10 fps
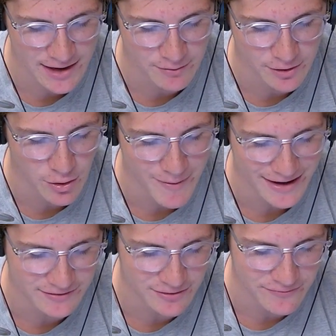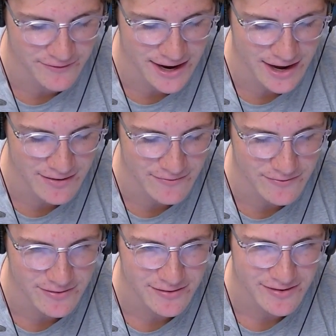gotta go back to the
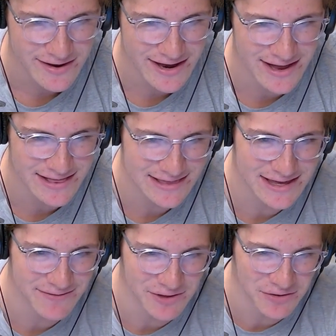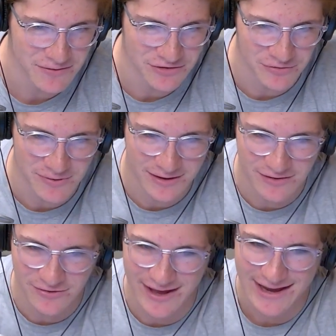five and give the division win.
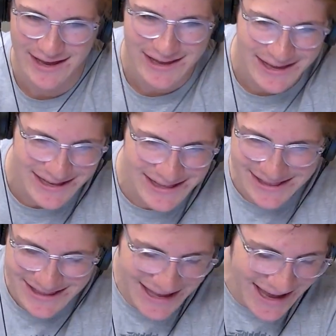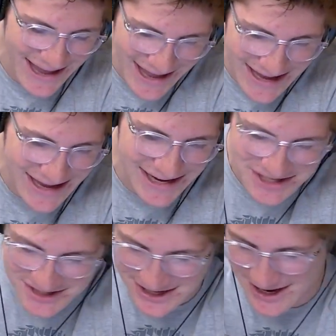Because I
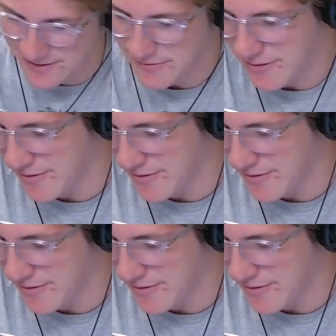don't